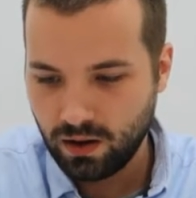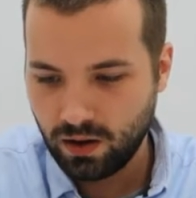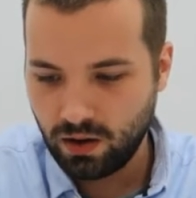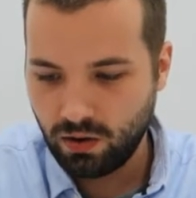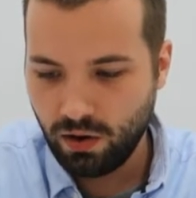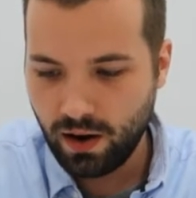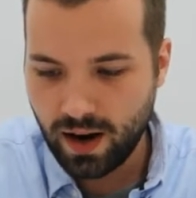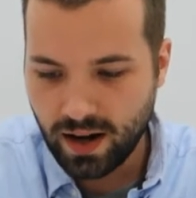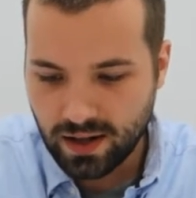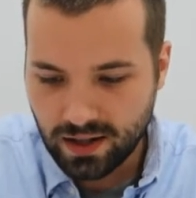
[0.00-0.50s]

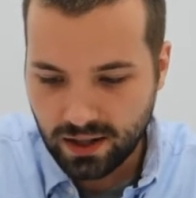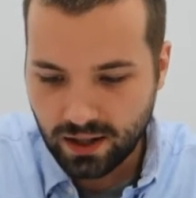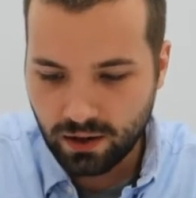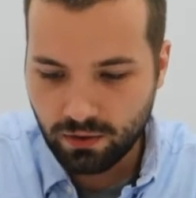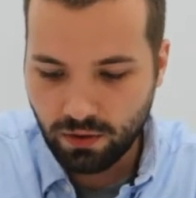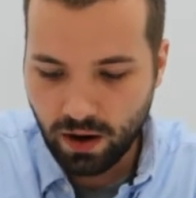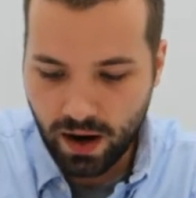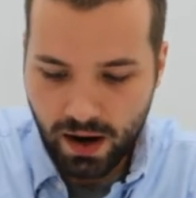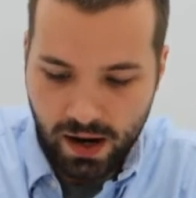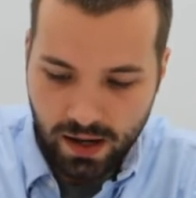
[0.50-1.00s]
Crazy,
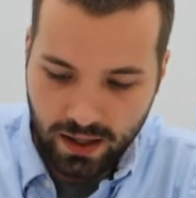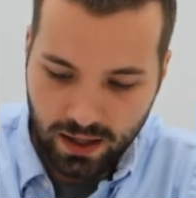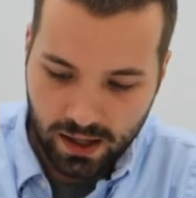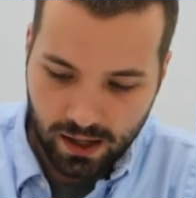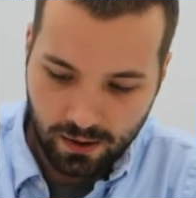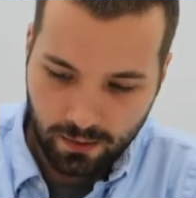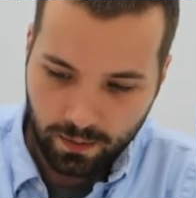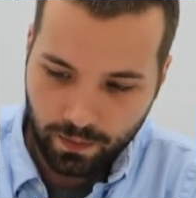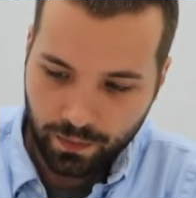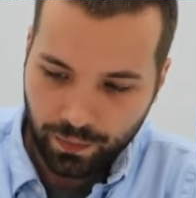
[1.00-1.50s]
right?
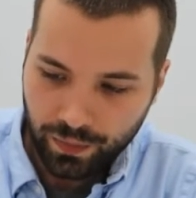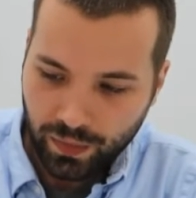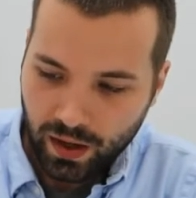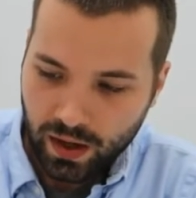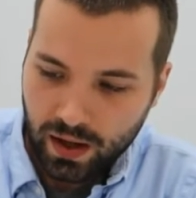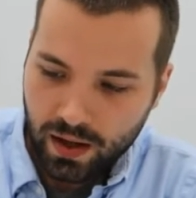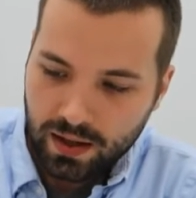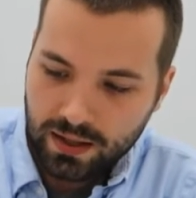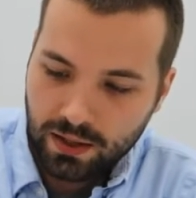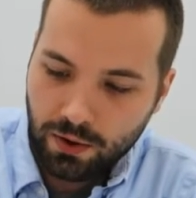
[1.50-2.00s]

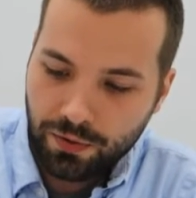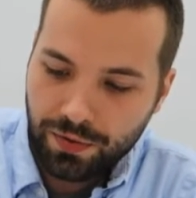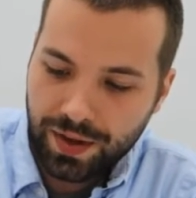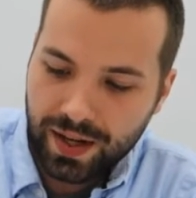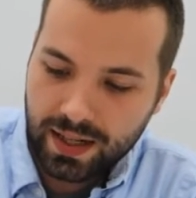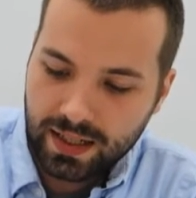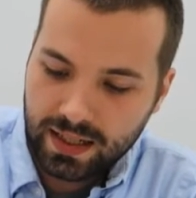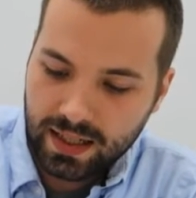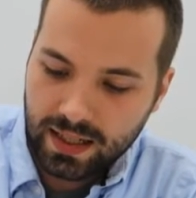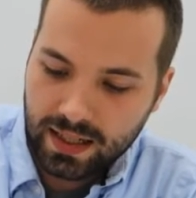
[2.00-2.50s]
So
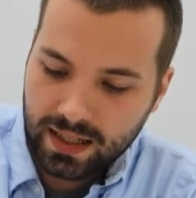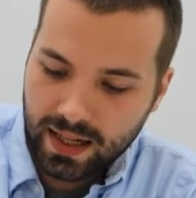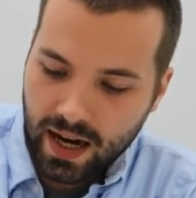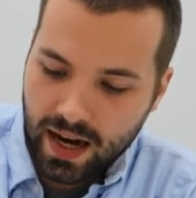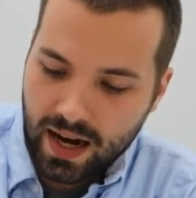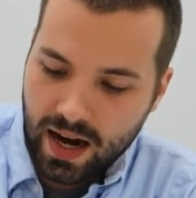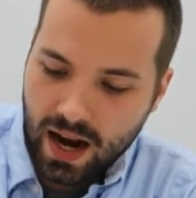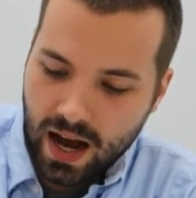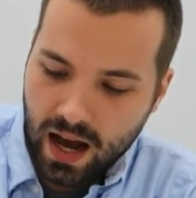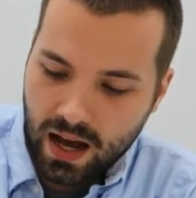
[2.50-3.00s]
this is a
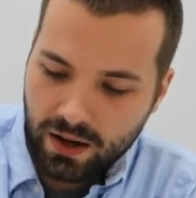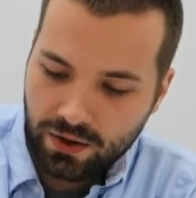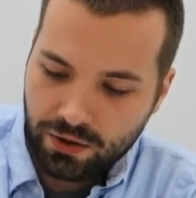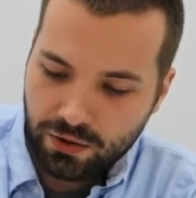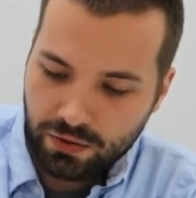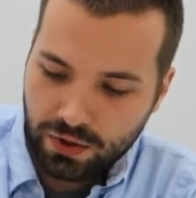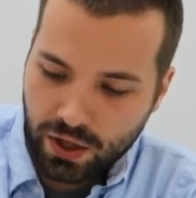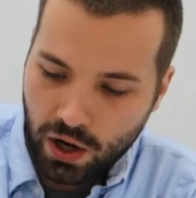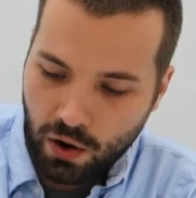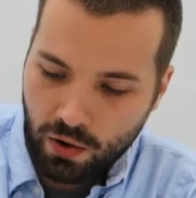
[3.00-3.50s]

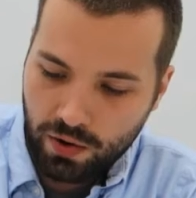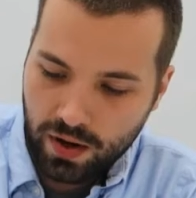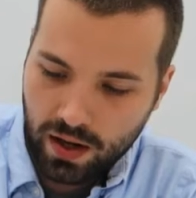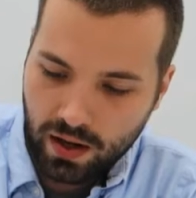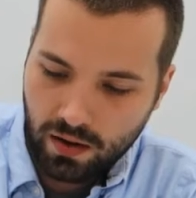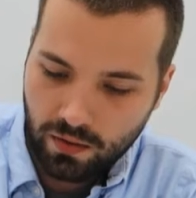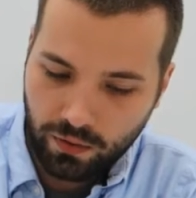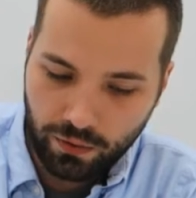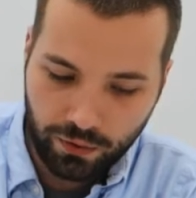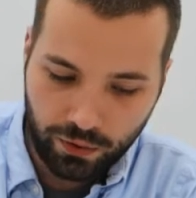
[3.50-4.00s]

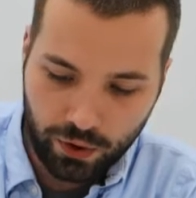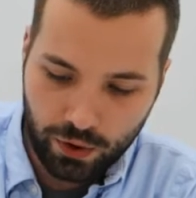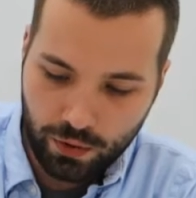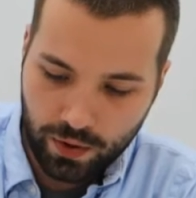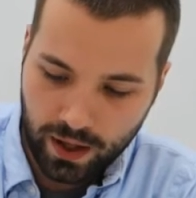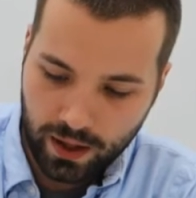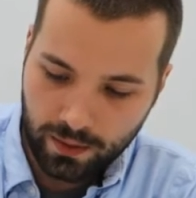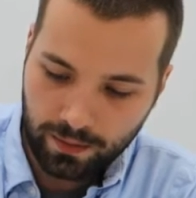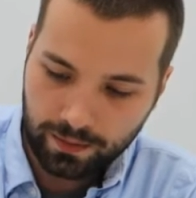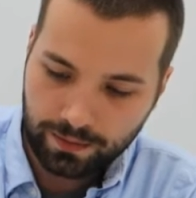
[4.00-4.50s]
non-Newtonian
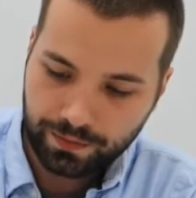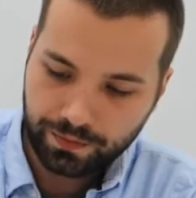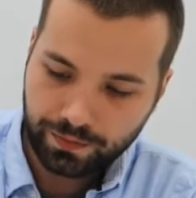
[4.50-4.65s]
fluid.